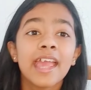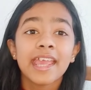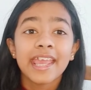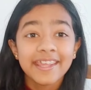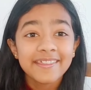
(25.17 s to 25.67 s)

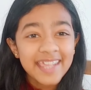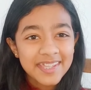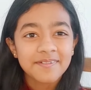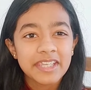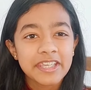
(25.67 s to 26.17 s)
In this
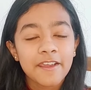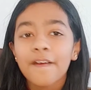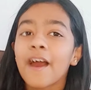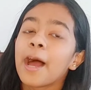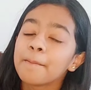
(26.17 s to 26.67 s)
video,
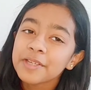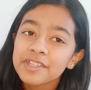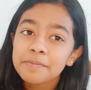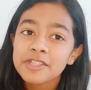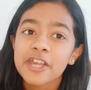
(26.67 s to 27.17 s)
I'm going to
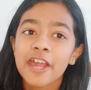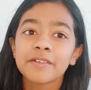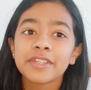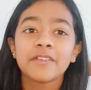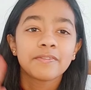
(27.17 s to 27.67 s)
be sharing with
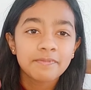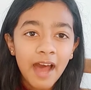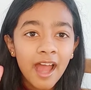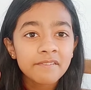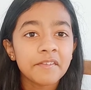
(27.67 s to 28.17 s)
you
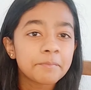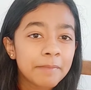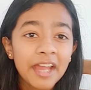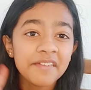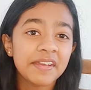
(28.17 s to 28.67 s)
5 of my
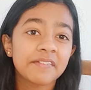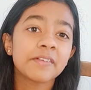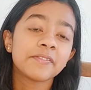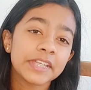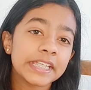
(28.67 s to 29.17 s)
favourite
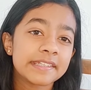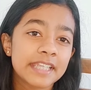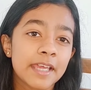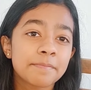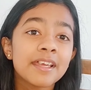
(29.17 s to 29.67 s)
focus
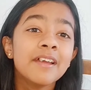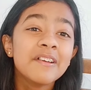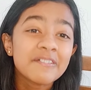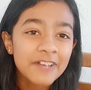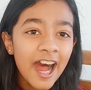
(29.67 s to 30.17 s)
tips,
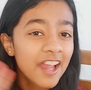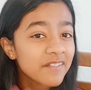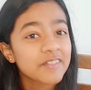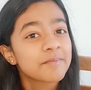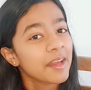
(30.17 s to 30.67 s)
5 of
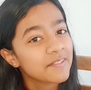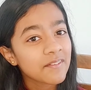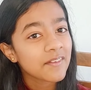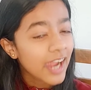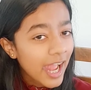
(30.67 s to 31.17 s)
my
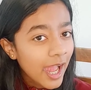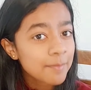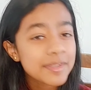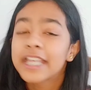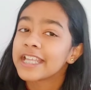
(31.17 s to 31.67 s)
favourite apps
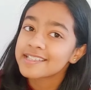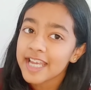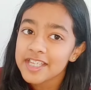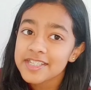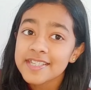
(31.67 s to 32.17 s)
and
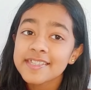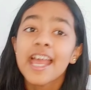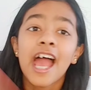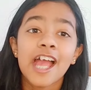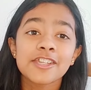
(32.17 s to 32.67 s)
extensions,
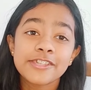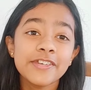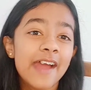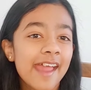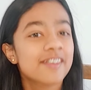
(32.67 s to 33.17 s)
and 2
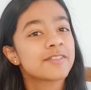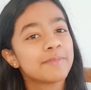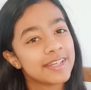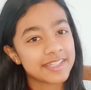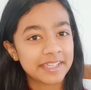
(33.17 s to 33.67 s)
extra
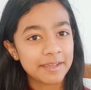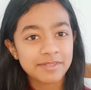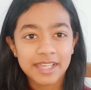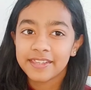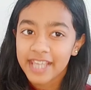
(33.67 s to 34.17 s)
bonus tips
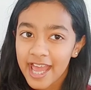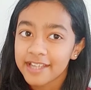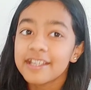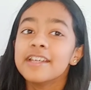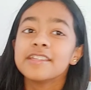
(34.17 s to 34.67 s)
at the end,
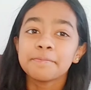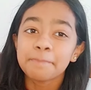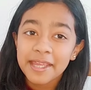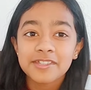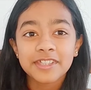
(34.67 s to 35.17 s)
so make
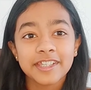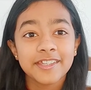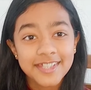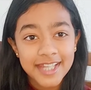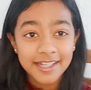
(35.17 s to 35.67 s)
sure that you
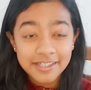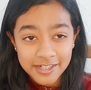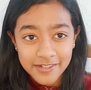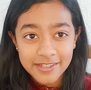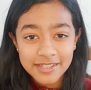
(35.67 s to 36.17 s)
stay tuned.